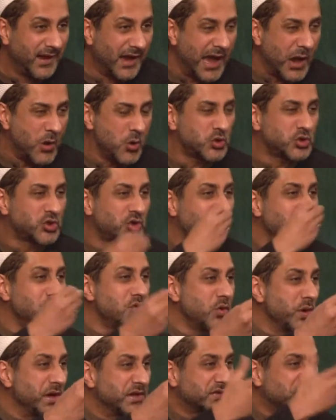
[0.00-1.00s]
How
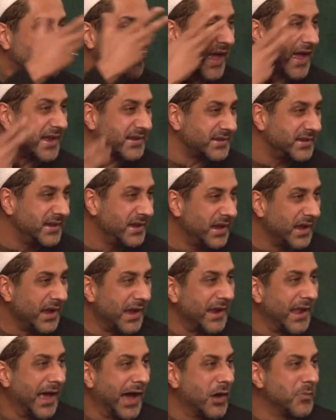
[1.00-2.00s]
true is that?
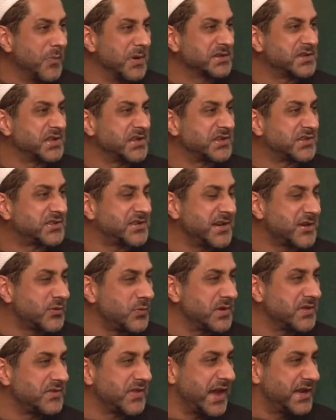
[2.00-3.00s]
And how much in sync
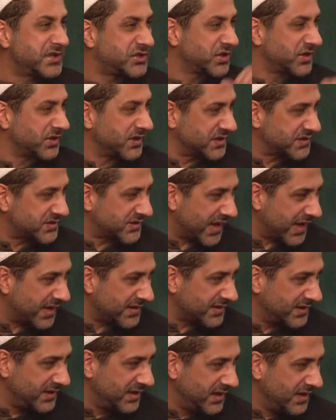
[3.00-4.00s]
with nature is
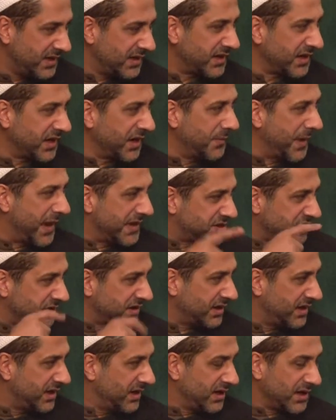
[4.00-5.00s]
that?
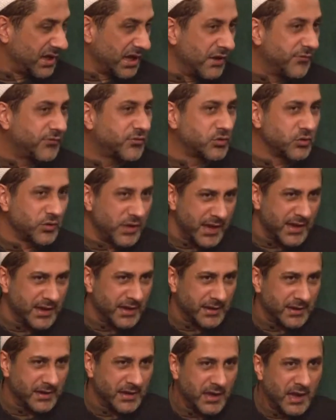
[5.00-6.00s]
Imagine if
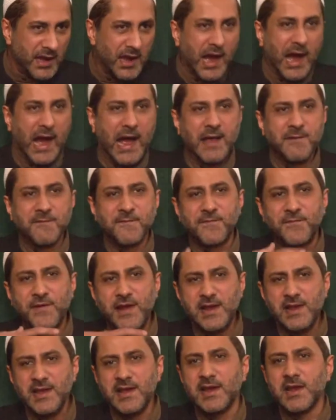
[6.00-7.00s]
today I am
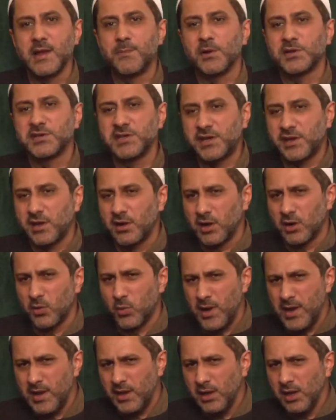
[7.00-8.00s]
feeling in a particular
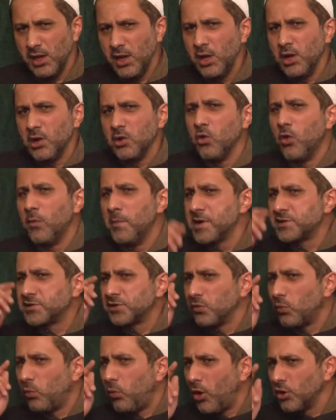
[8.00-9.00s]
way, no
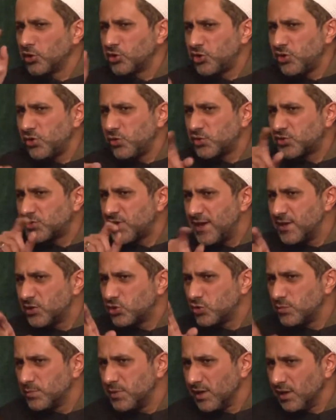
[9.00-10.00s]
matter what you say
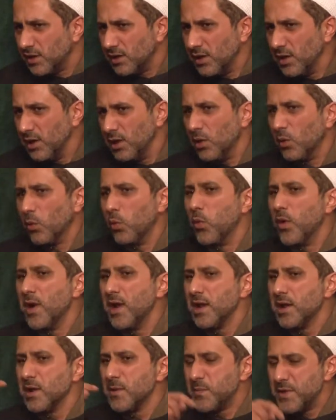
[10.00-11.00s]
to me,
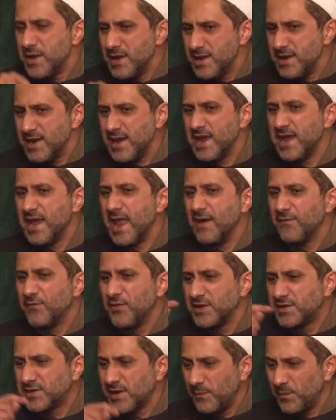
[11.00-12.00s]
will be
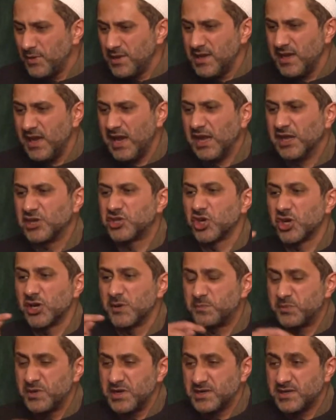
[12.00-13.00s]
inevitably
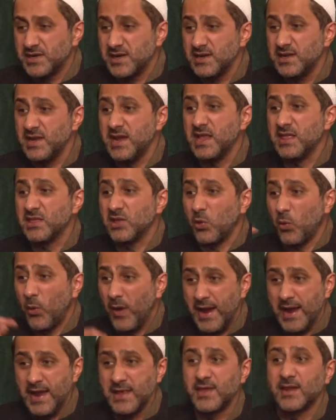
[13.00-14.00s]
interpreted in the
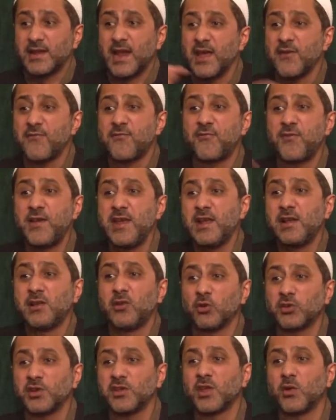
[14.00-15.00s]
way that I feel,
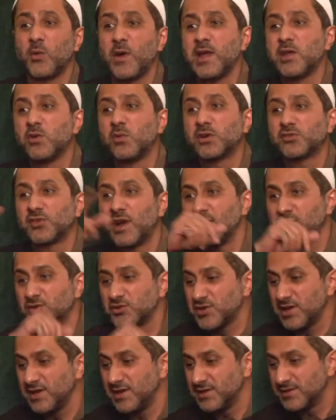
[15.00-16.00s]
not in the way you are trying
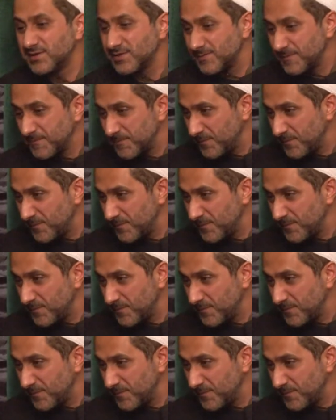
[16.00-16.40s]
to say it.